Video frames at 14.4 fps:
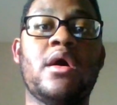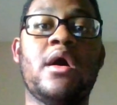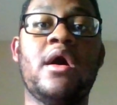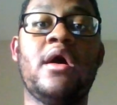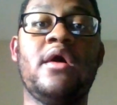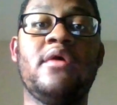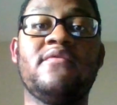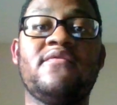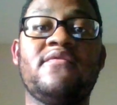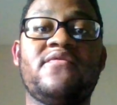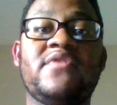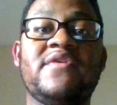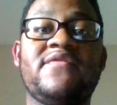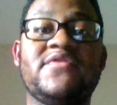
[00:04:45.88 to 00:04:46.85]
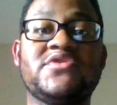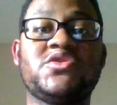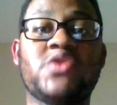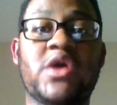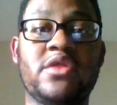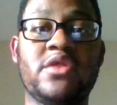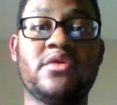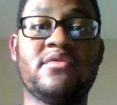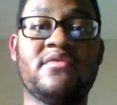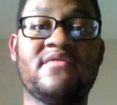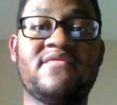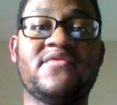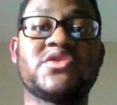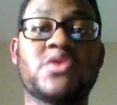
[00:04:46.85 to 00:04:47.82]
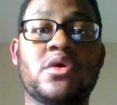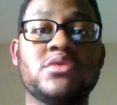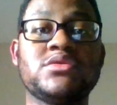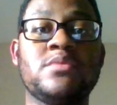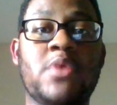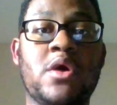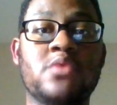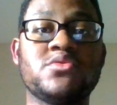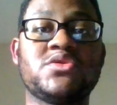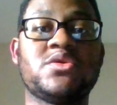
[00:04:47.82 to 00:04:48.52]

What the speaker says: of the first trailer for Skulls and Bones.